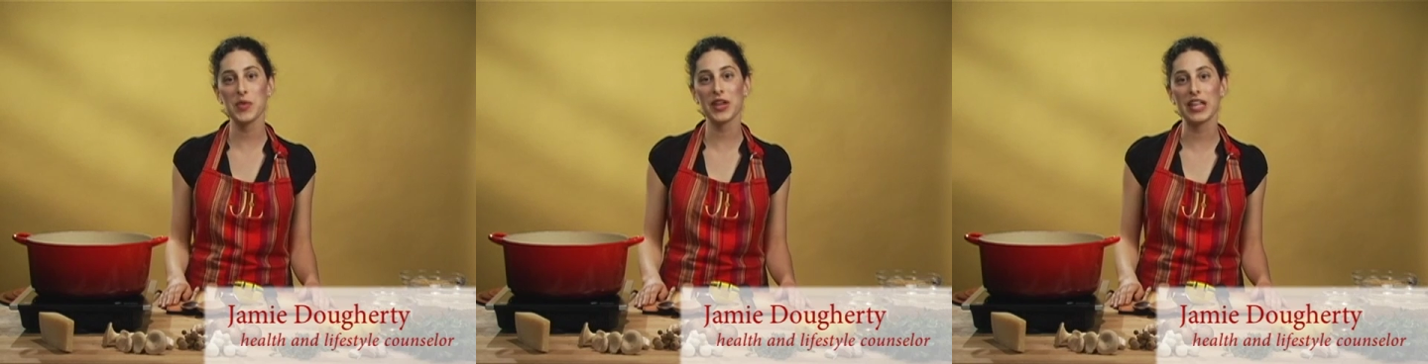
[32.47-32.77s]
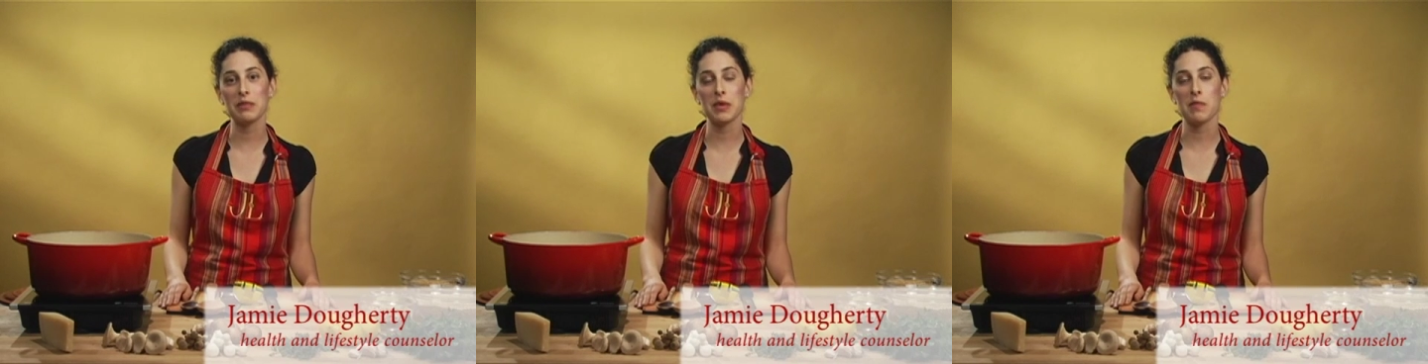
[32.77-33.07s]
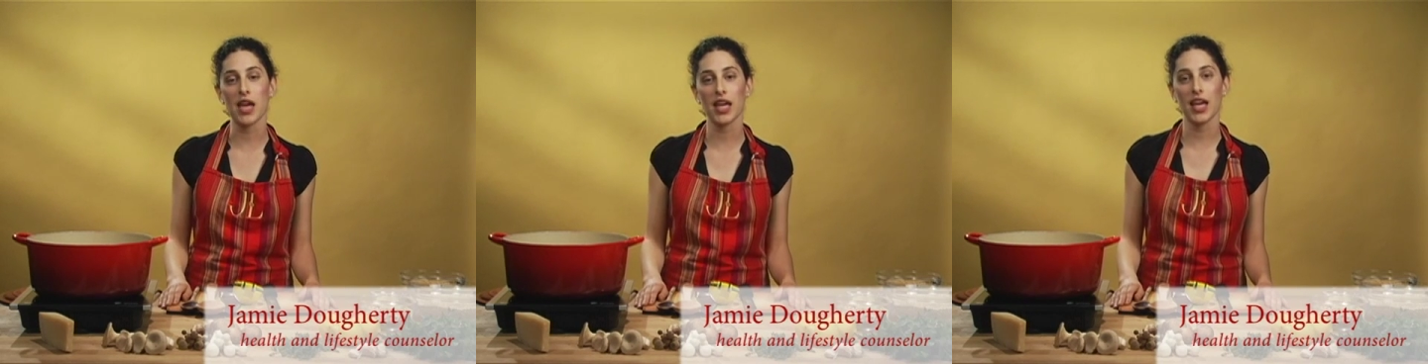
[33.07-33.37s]
we are going to be
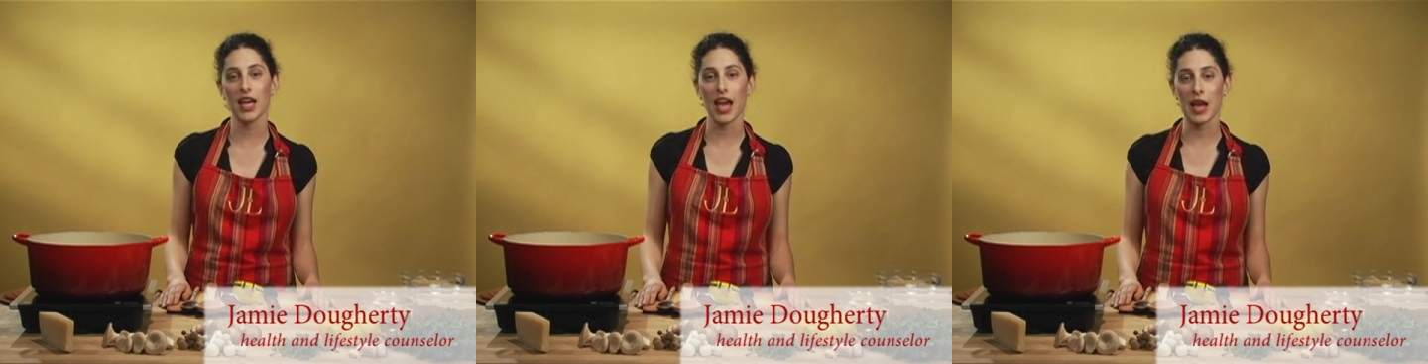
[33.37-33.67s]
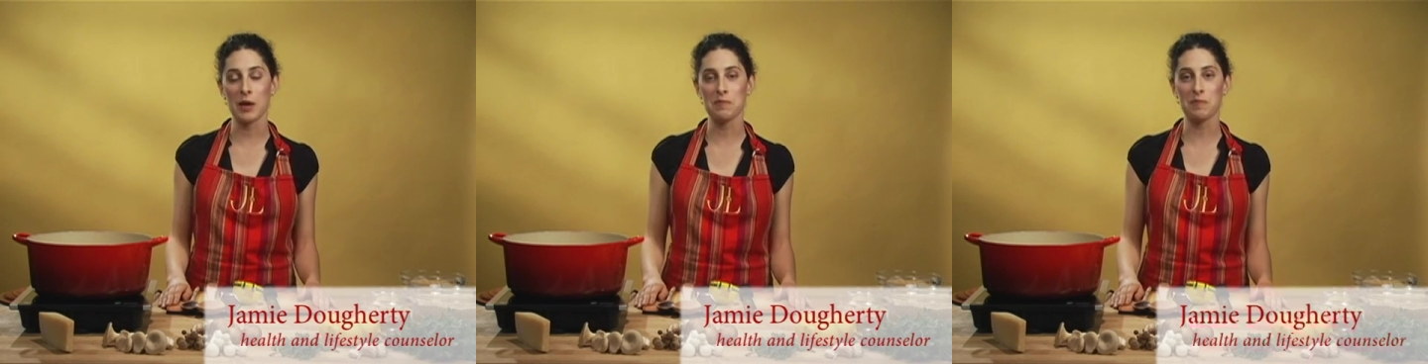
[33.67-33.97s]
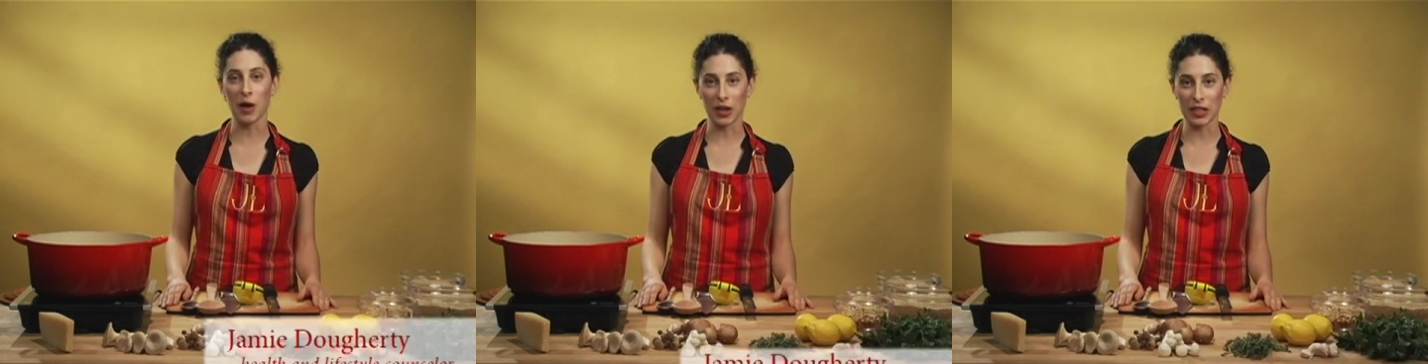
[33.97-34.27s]
making a
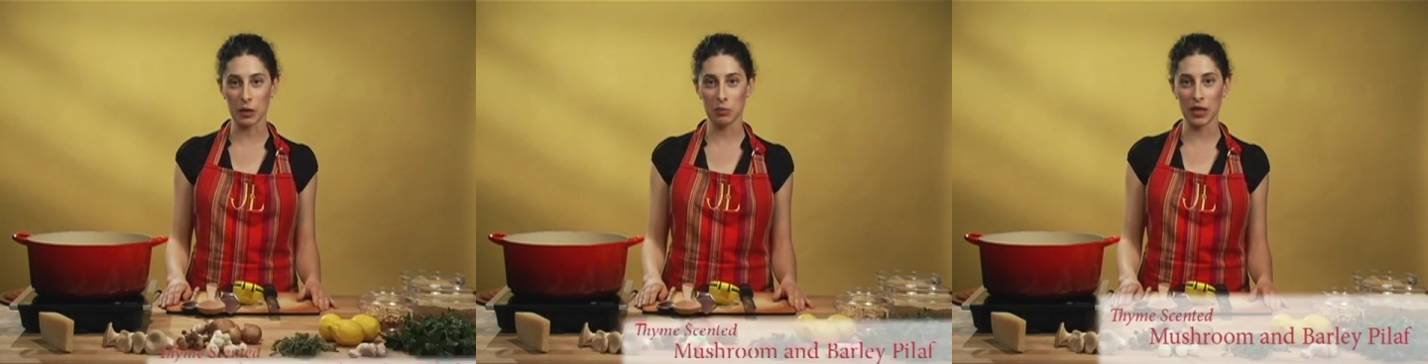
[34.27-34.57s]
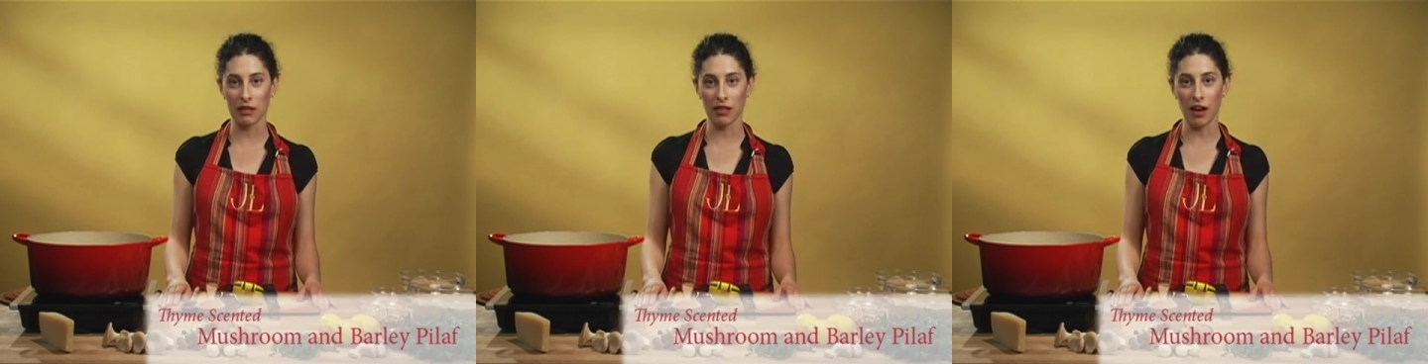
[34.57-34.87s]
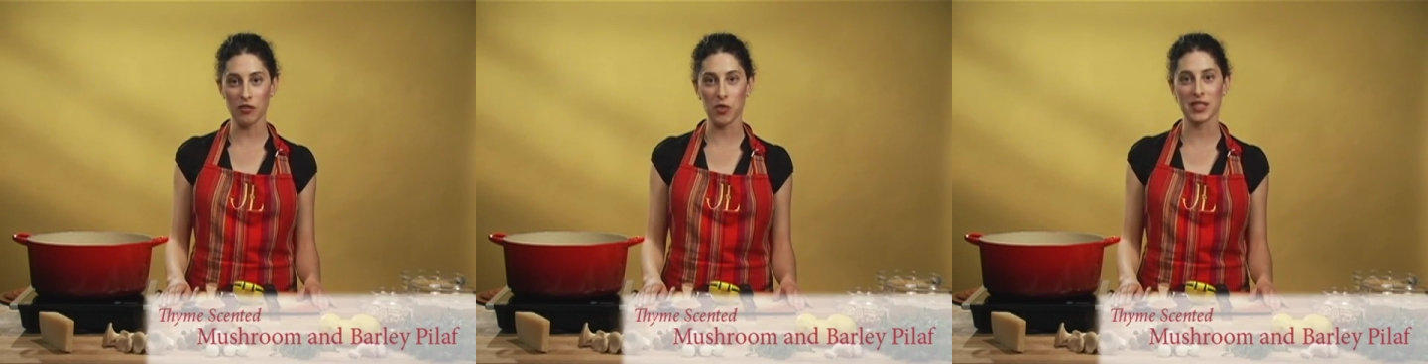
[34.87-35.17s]
barley
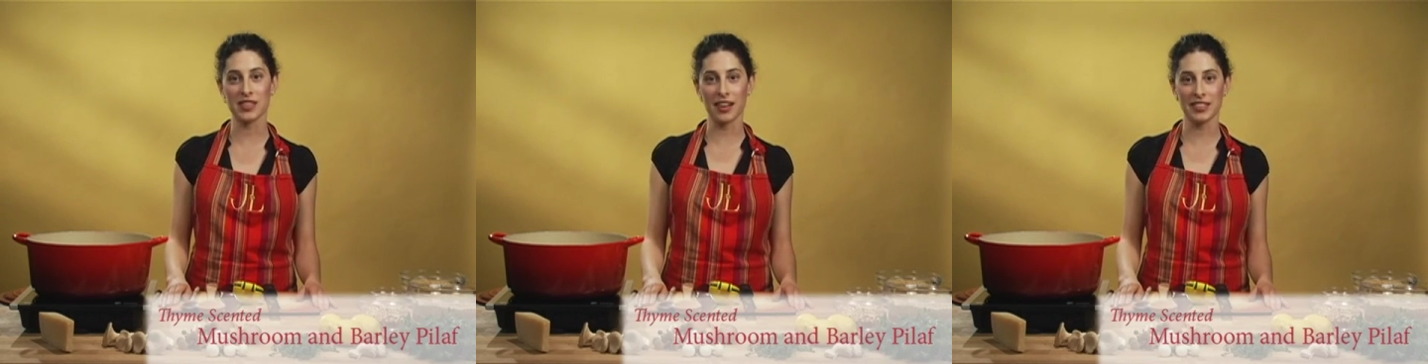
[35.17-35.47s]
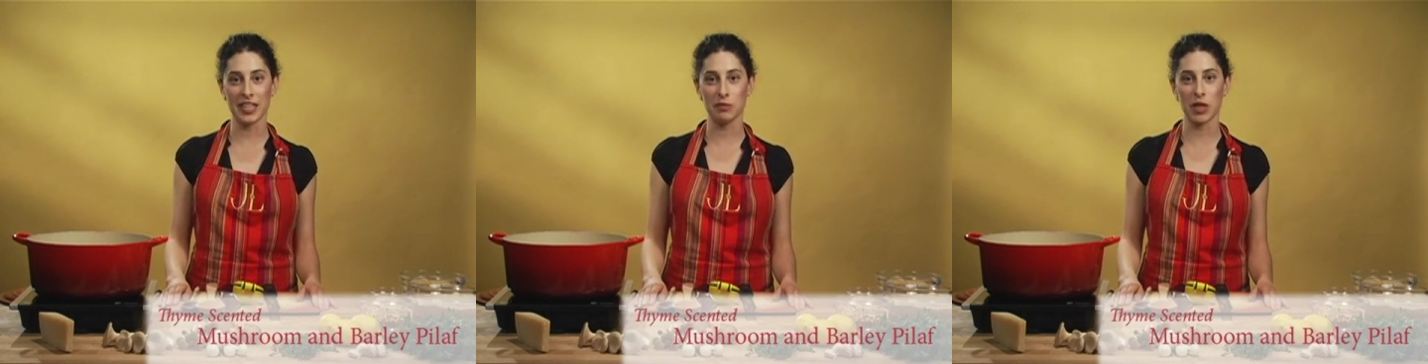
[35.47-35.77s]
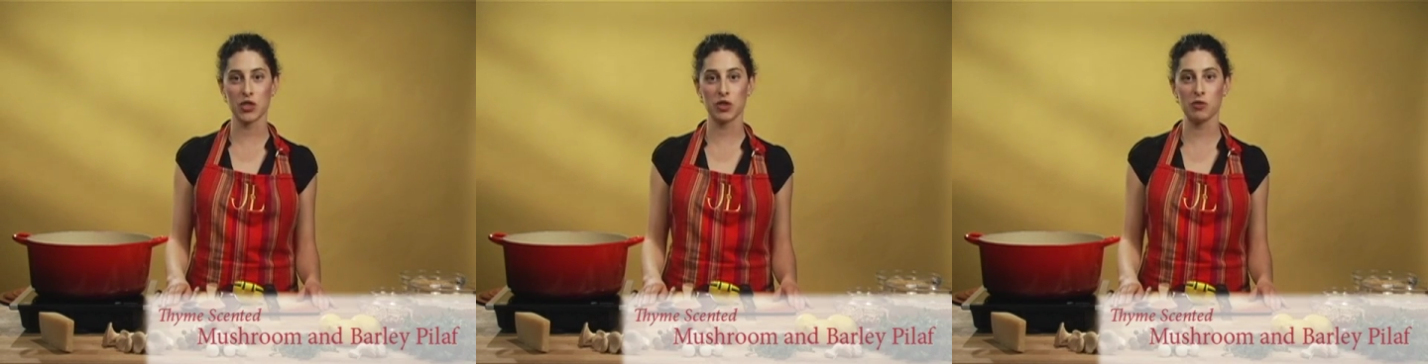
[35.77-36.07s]
pilaf with sauteed
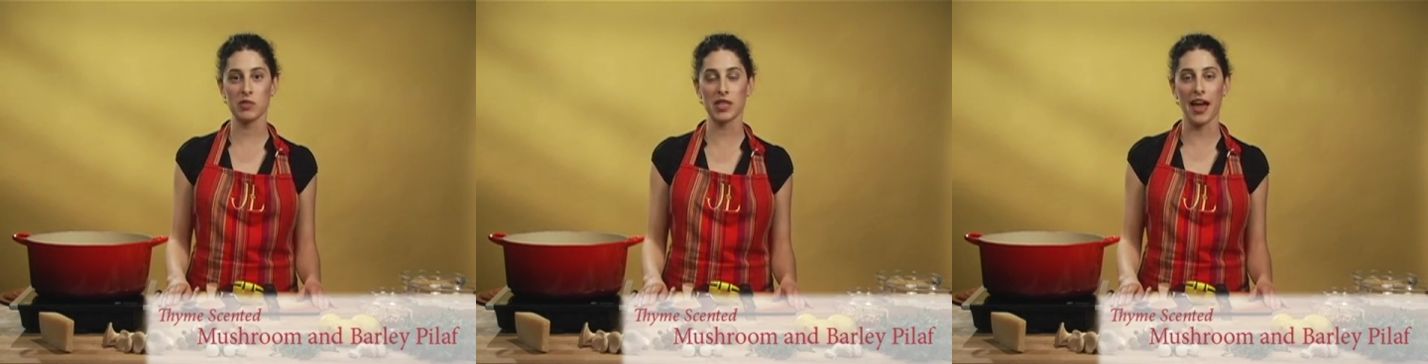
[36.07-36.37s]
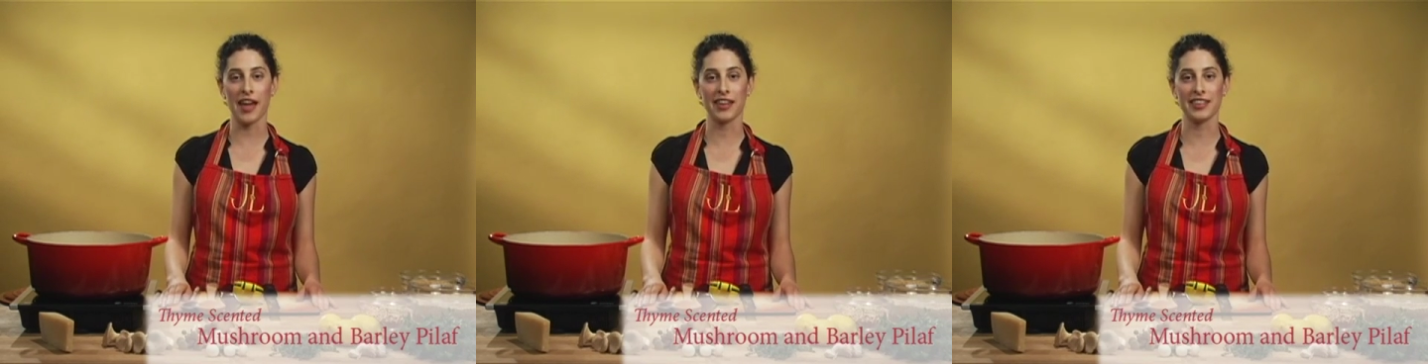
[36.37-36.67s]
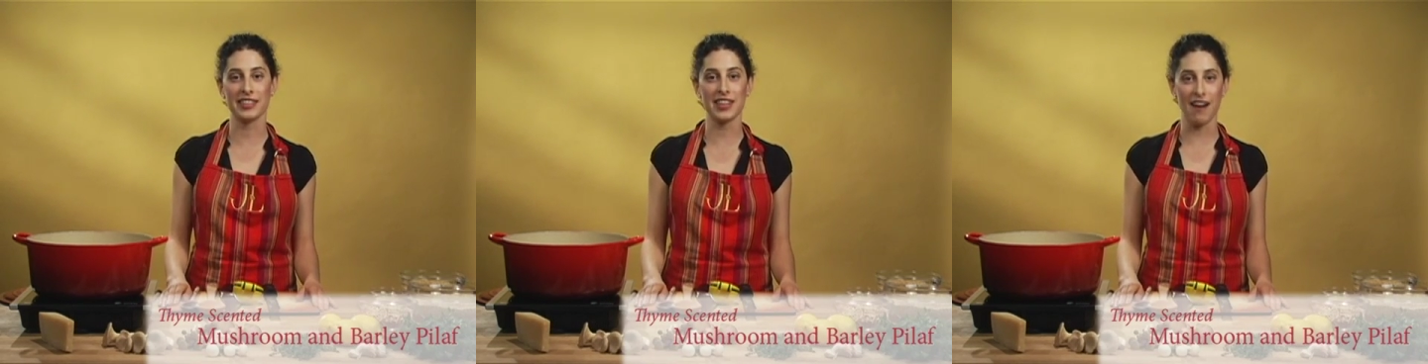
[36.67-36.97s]
mushrooms
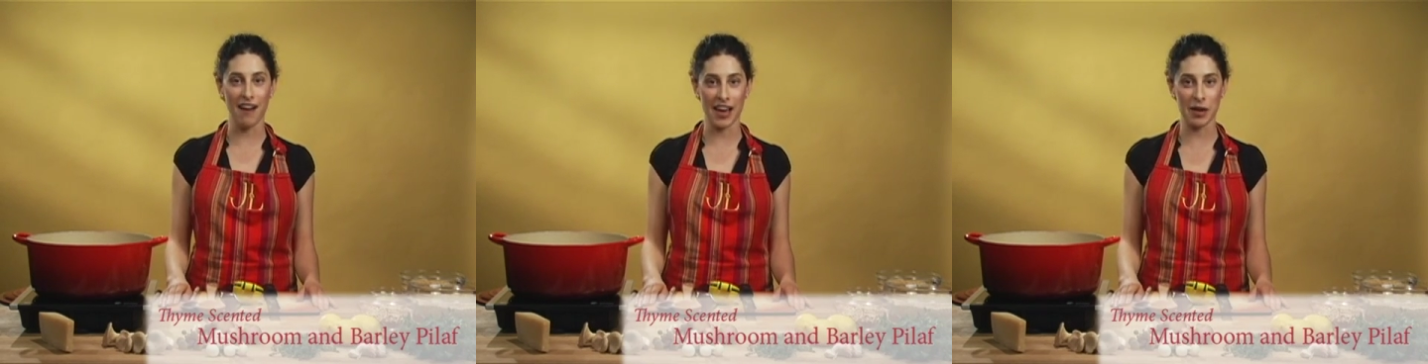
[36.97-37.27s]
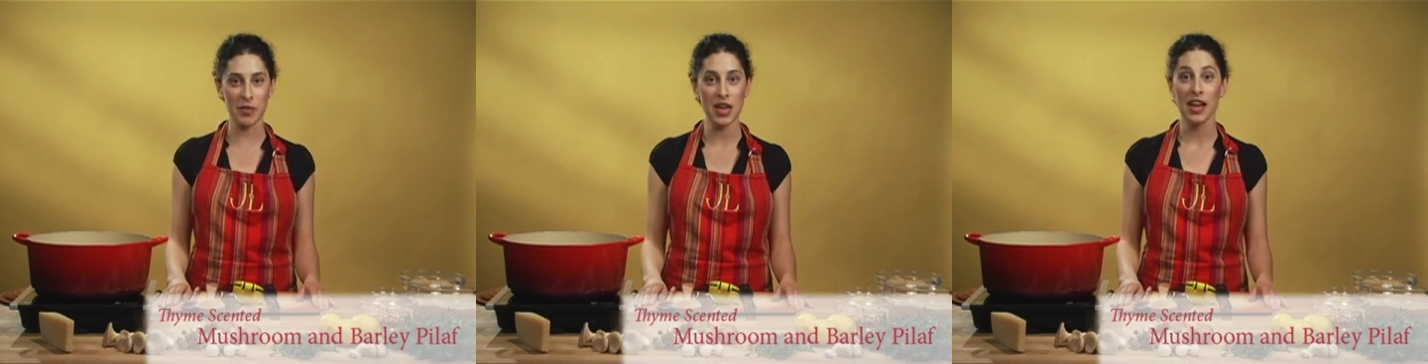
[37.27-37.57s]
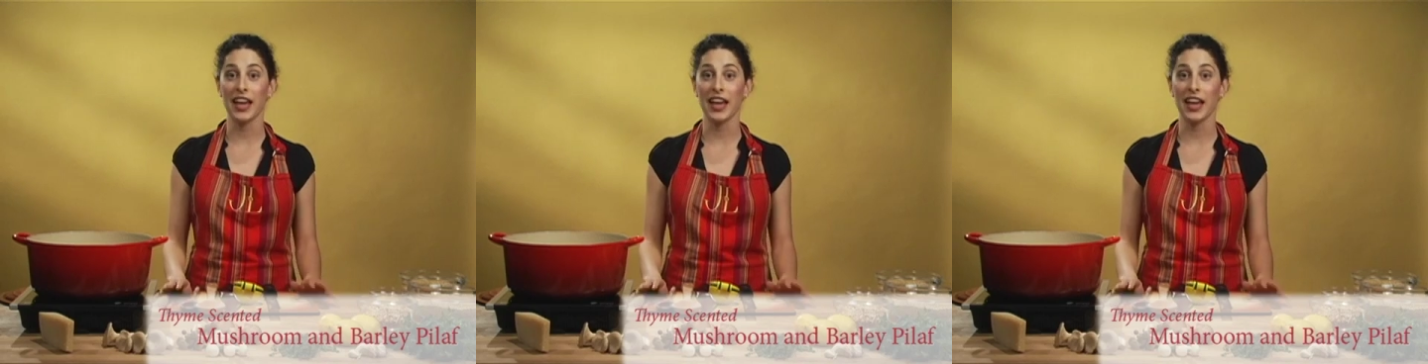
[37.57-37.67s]
and thyme.